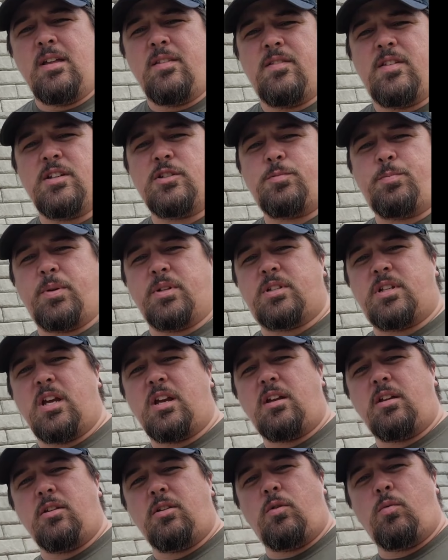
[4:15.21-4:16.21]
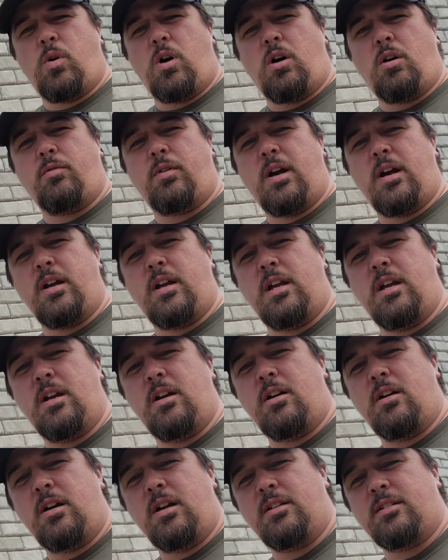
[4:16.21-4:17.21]
This particular wall right
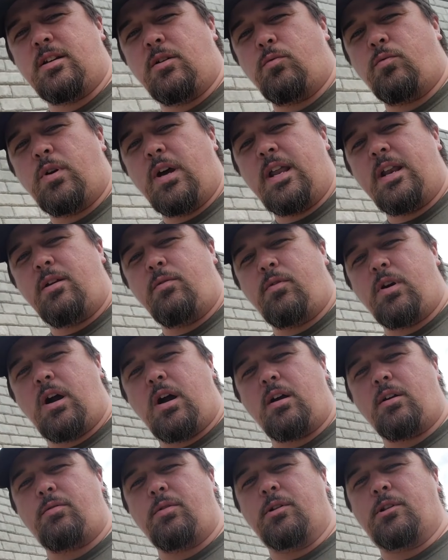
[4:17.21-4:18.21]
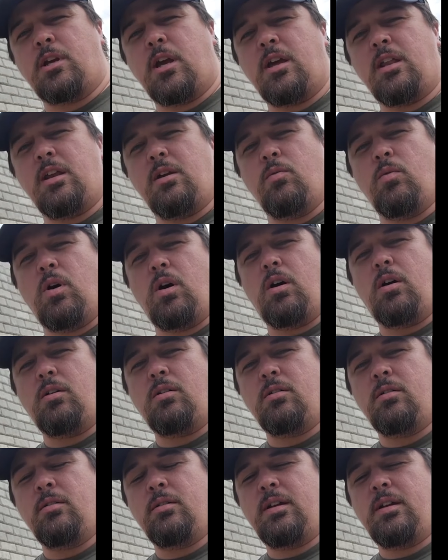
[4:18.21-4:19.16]
here is a ready rock retaining wall,